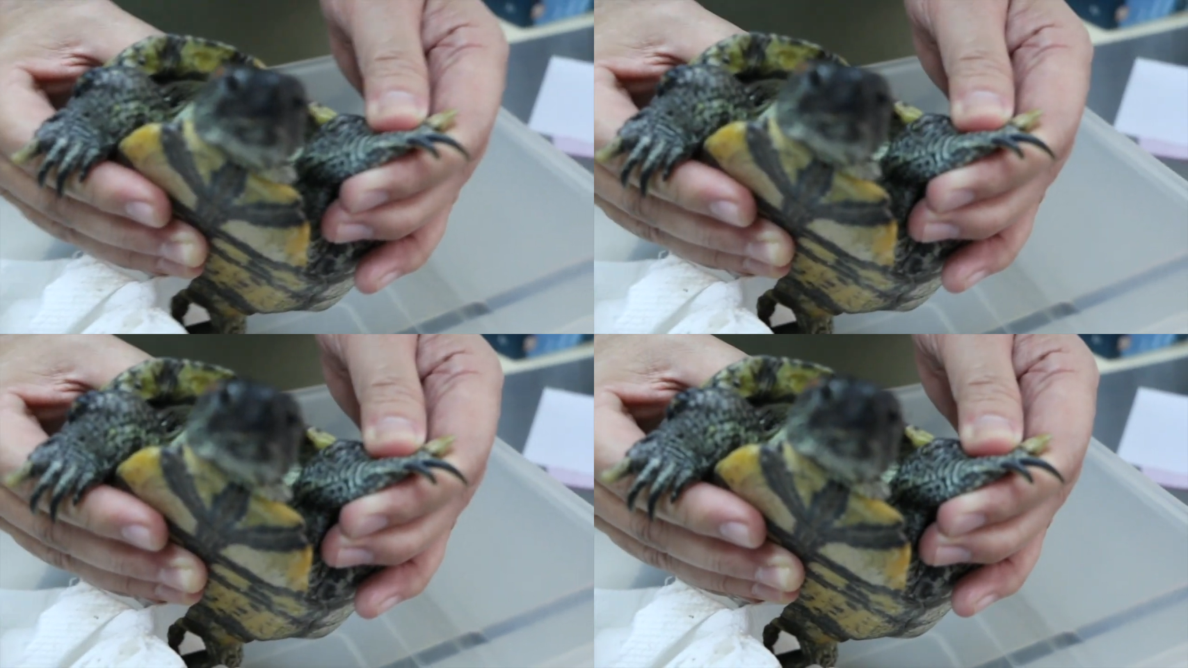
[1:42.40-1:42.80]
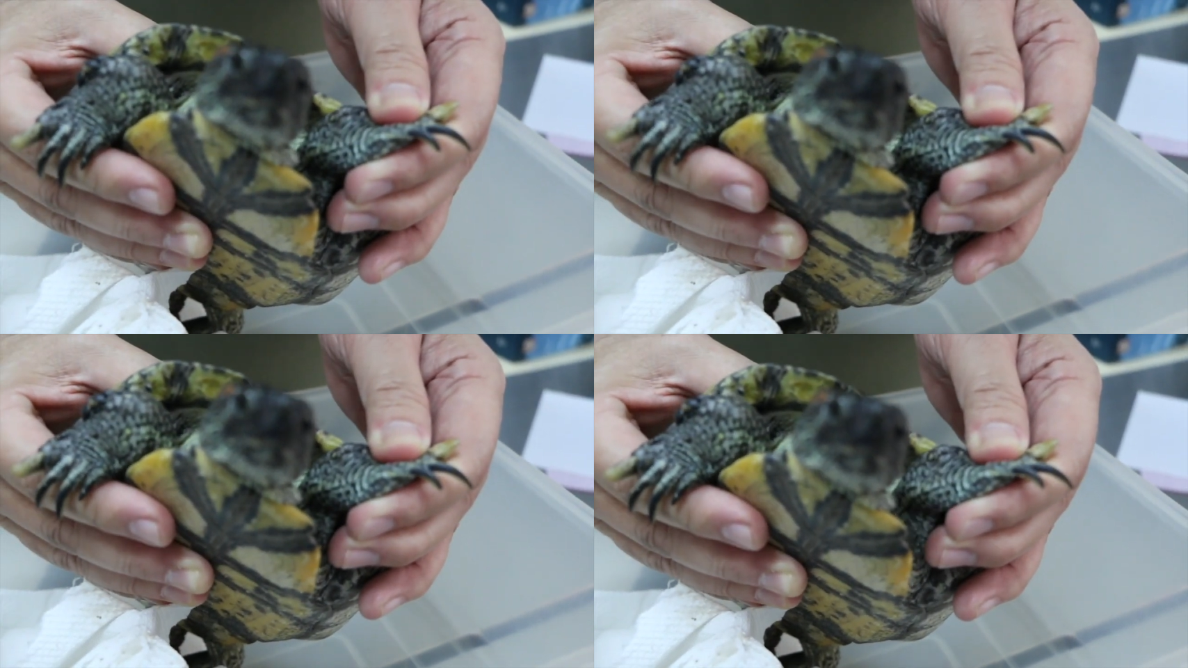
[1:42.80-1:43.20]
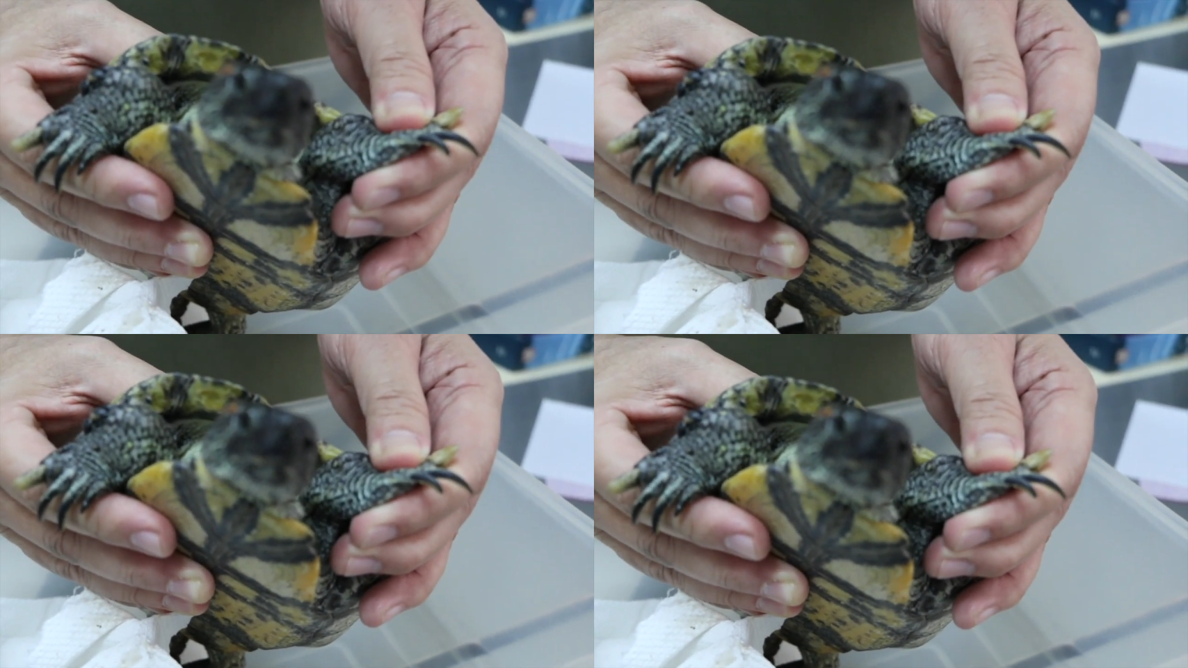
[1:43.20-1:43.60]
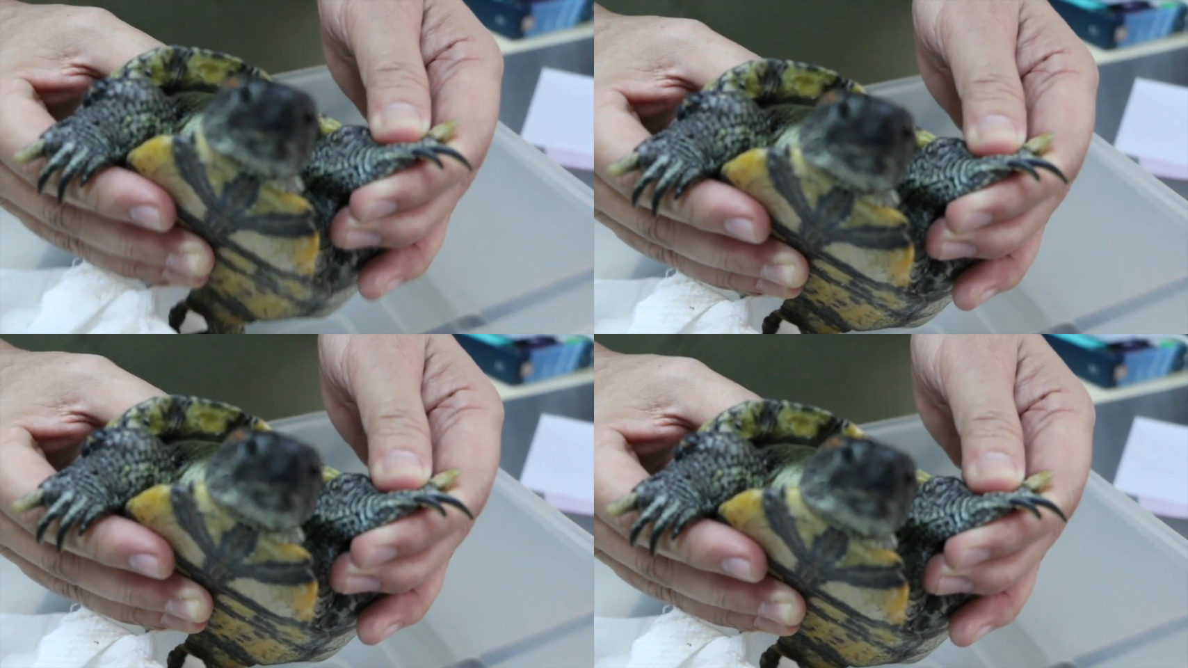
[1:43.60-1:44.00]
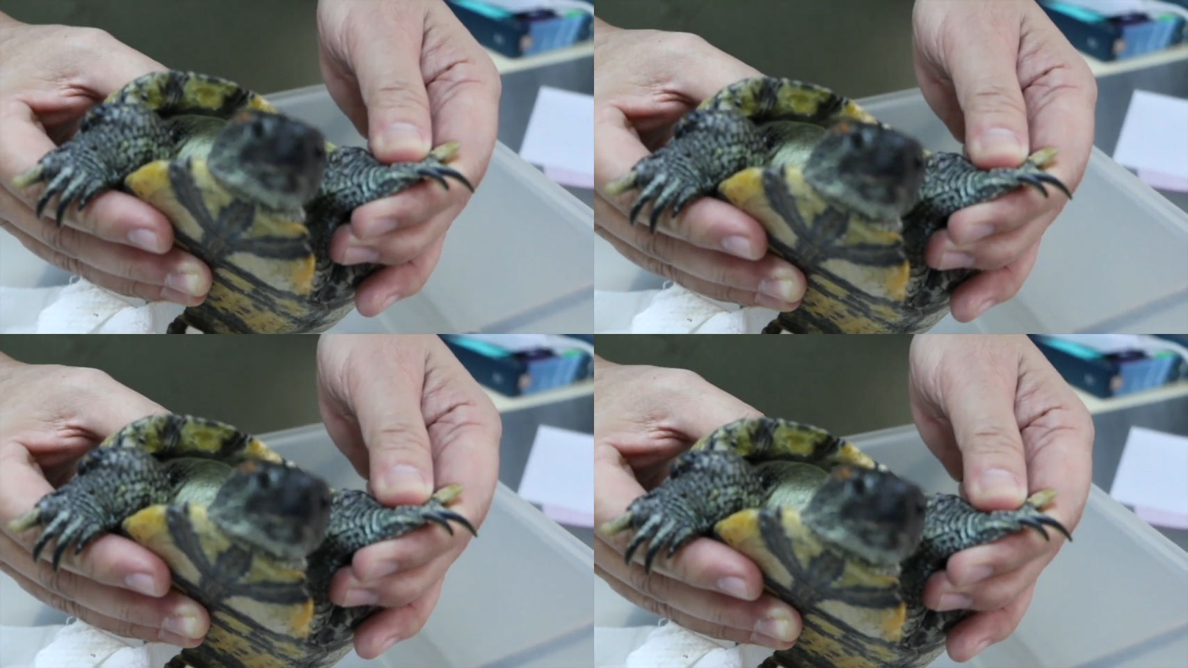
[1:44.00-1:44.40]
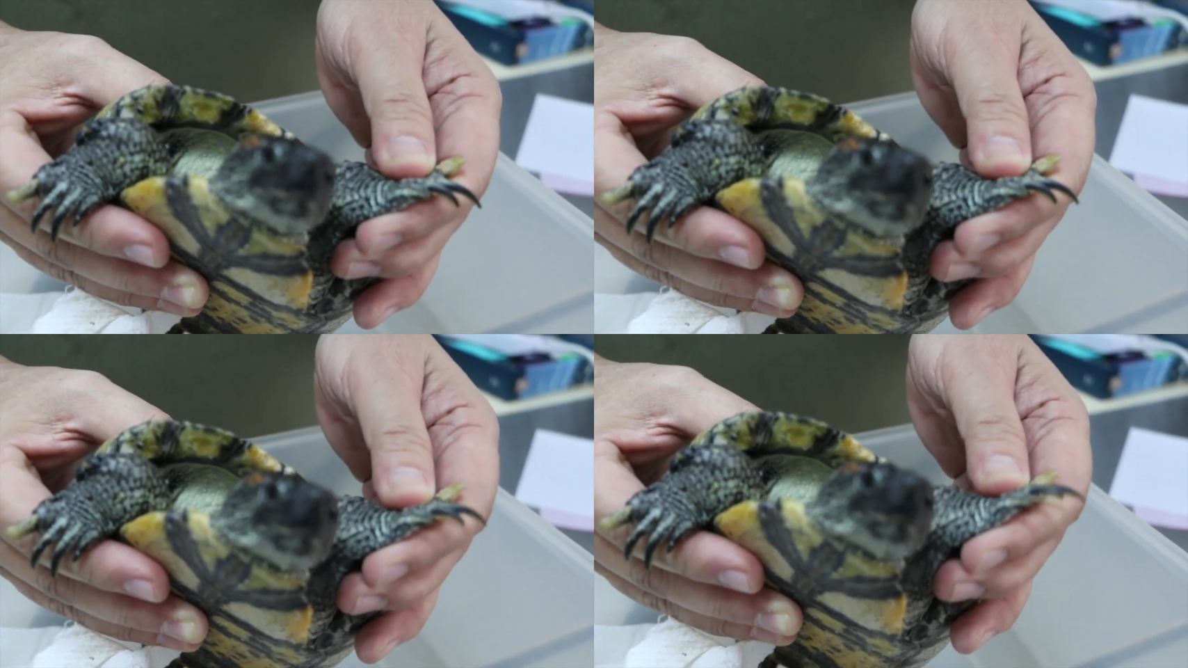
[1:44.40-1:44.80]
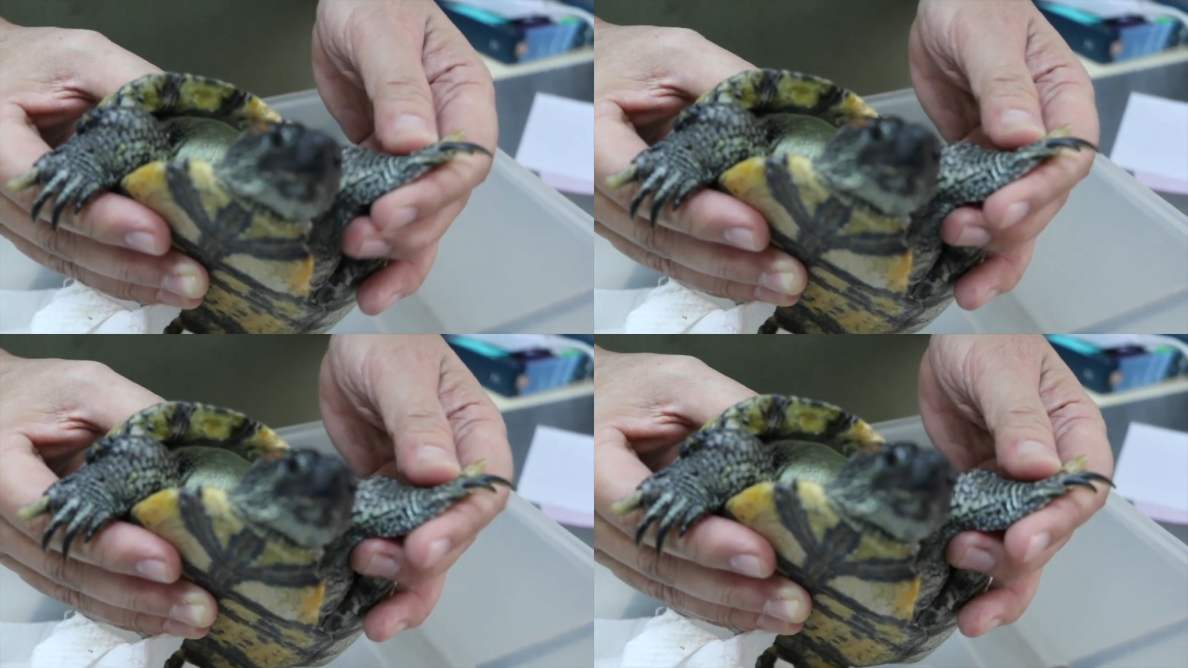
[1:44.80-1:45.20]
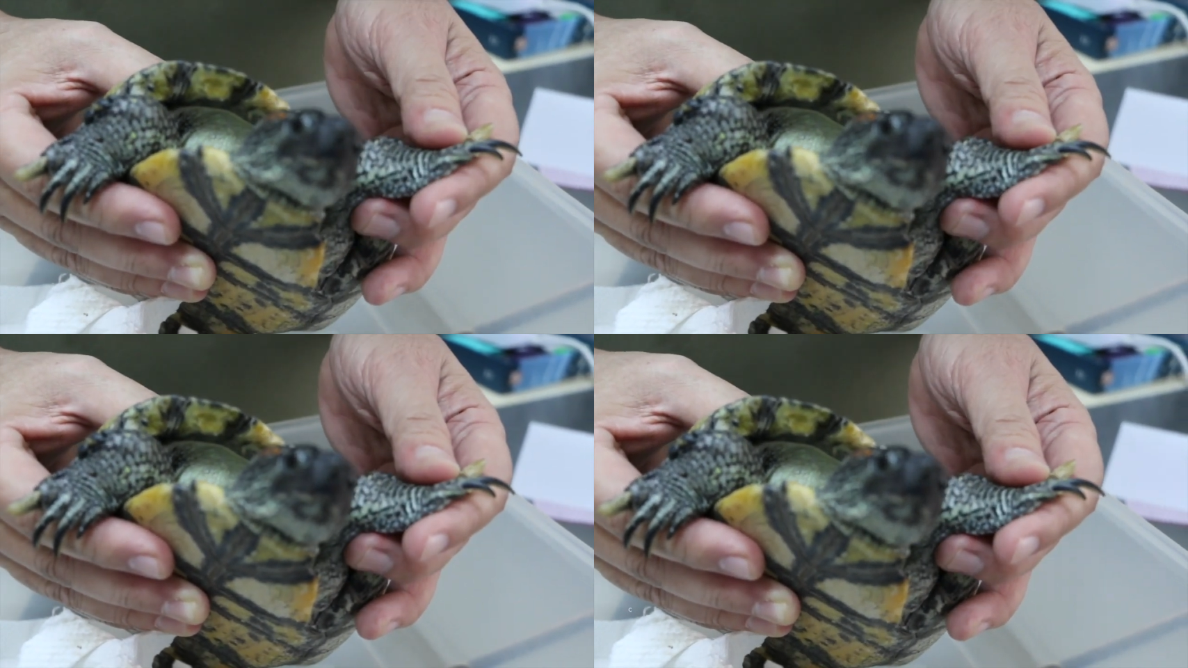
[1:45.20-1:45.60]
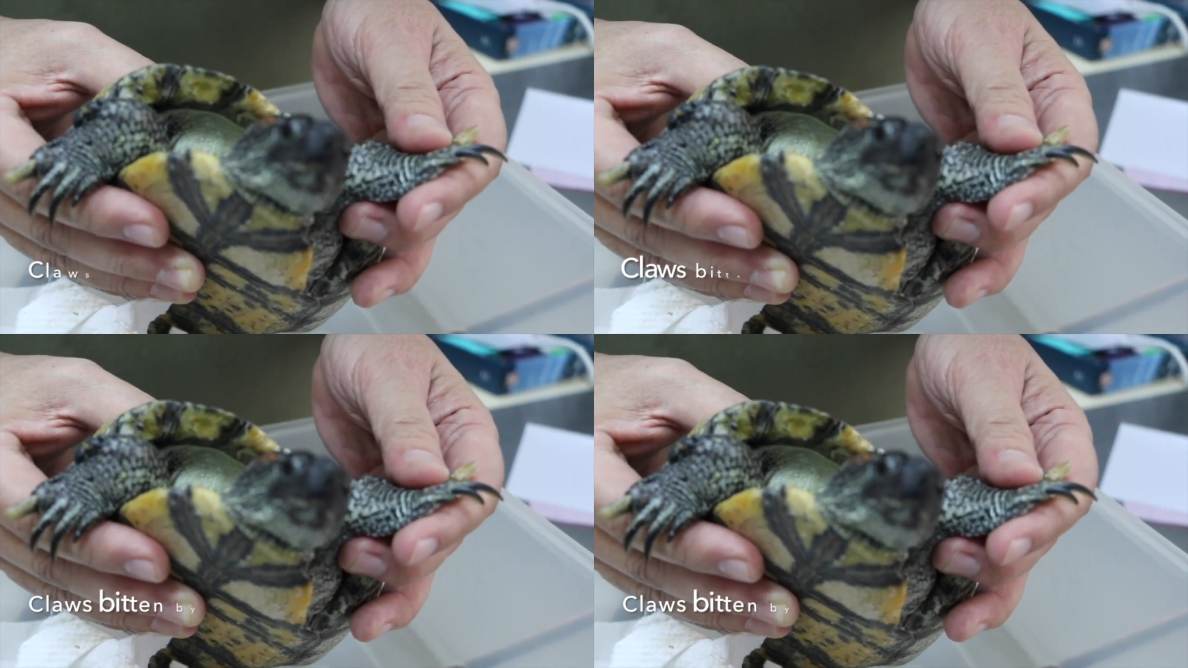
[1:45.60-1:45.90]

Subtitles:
No face is visible, so there are no lips to read.